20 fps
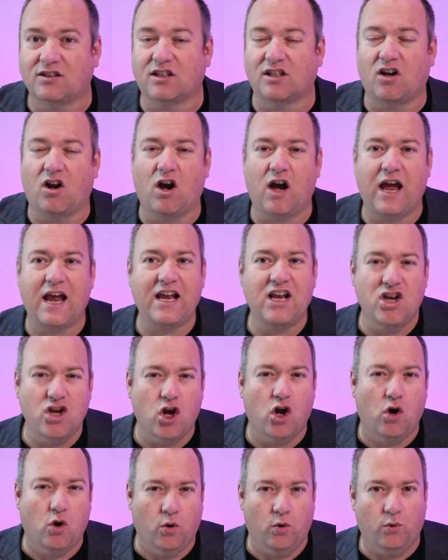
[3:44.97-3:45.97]
that I
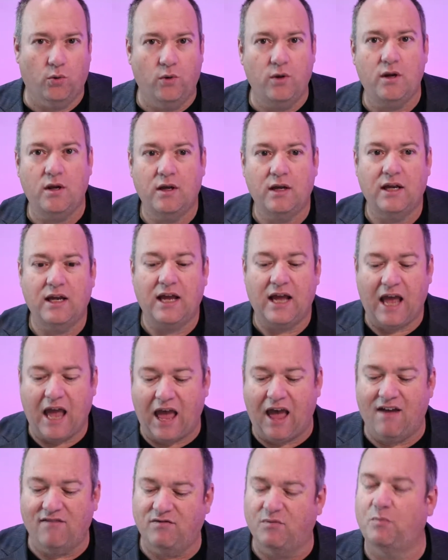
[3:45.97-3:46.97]
know
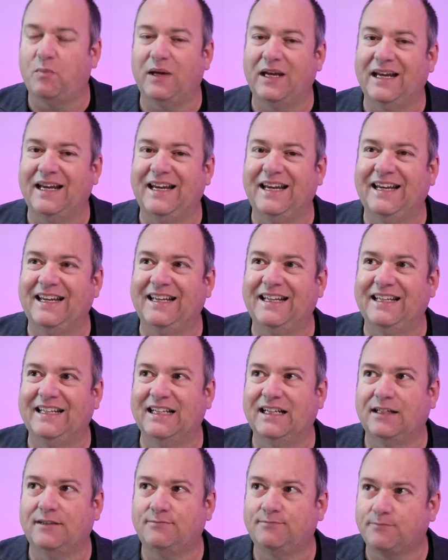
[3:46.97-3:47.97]
have
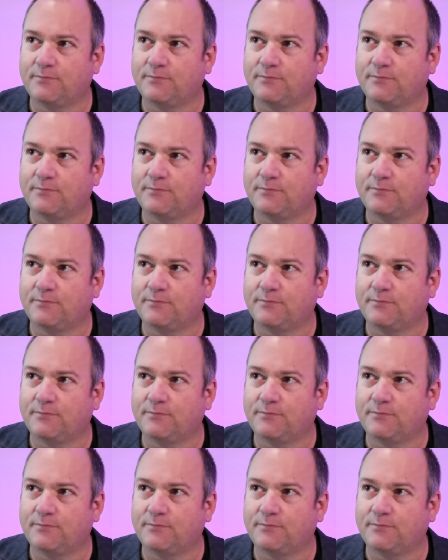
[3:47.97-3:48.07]
been